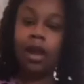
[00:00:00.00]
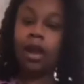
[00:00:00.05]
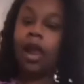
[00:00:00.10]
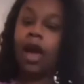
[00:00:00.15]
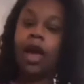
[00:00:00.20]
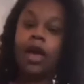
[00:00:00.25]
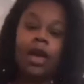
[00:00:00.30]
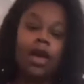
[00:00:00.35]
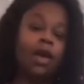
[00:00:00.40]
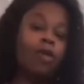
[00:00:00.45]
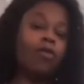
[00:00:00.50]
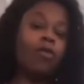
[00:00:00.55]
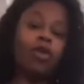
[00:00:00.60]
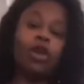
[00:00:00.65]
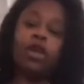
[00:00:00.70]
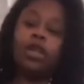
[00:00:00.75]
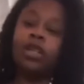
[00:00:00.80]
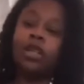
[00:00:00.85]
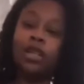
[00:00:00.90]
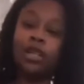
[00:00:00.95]
Like he
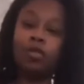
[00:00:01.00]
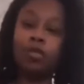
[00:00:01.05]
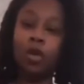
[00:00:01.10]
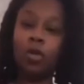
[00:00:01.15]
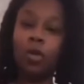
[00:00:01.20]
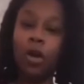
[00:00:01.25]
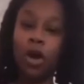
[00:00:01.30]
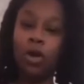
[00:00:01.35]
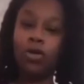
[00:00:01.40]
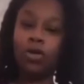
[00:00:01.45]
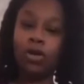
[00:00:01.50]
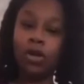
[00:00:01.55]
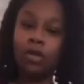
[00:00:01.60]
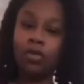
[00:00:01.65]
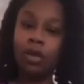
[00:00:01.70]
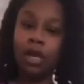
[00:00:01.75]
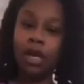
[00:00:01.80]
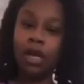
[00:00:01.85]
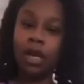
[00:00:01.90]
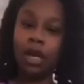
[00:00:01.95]
really just proposed to
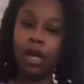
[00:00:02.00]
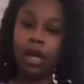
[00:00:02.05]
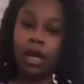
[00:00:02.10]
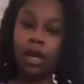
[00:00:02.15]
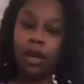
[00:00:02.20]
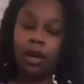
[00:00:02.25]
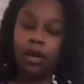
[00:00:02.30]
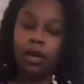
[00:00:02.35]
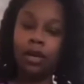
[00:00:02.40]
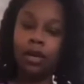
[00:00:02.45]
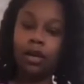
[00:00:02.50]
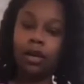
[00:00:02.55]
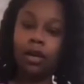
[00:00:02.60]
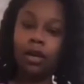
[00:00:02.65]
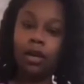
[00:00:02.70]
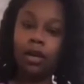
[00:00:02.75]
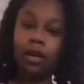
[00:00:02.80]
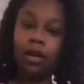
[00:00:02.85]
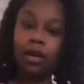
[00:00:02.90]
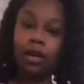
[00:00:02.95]
me.
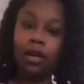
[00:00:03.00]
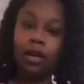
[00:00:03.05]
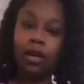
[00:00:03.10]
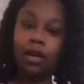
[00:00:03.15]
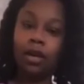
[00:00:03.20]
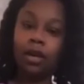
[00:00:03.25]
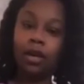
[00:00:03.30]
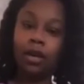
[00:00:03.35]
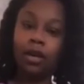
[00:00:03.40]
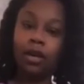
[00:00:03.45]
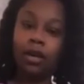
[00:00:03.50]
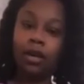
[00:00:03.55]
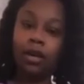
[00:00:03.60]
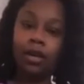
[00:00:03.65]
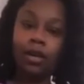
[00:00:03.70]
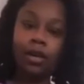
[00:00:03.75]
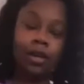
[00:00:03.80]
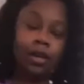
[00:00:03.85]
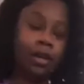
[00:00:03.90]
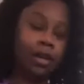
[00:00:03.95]
Stop playing it
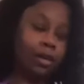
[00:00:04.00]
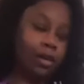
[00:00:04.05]
like that.